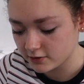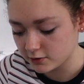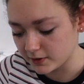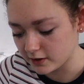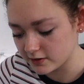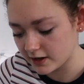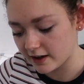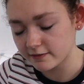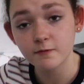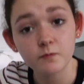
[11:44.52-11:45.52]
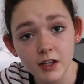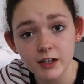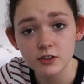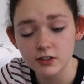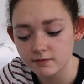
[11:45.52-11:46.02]
Do we also have
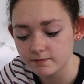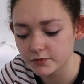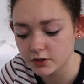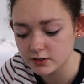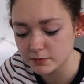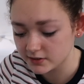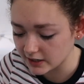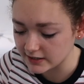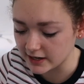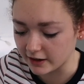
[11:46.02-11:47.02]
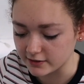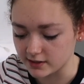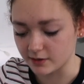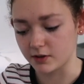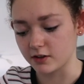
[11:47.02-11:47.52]
kitchen Christmas tea towels
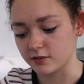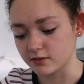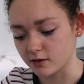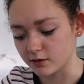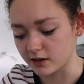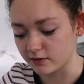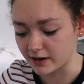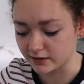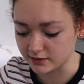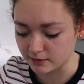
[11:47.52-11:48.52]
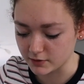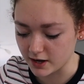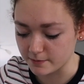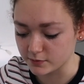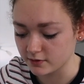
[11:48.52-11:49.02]
that we use all year round
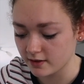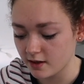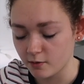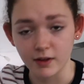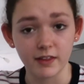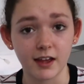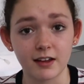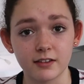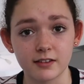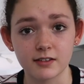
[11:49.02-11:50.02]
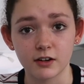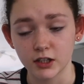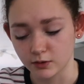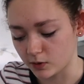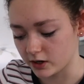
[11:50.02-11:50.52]
sometimes when the others are
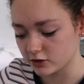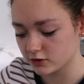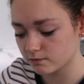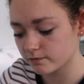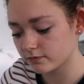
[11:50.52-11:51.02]
in the wash?